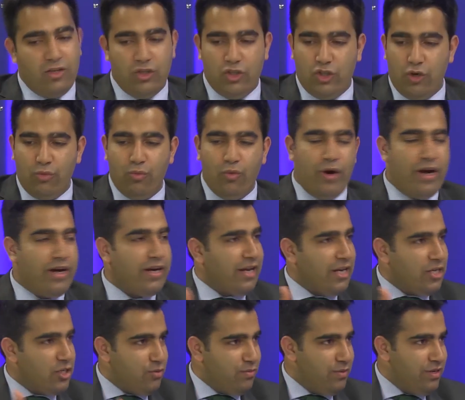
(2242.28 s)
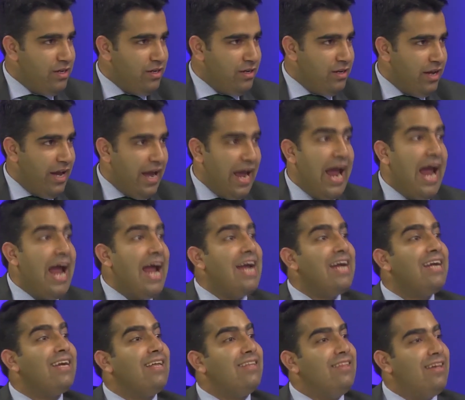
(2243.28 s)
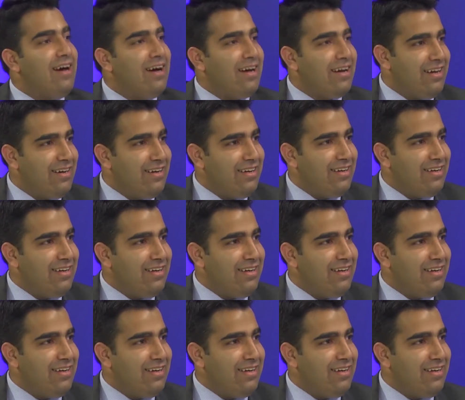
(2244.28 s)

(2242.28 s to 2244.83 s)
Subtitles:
Jammu and Kashmir and Ladakh.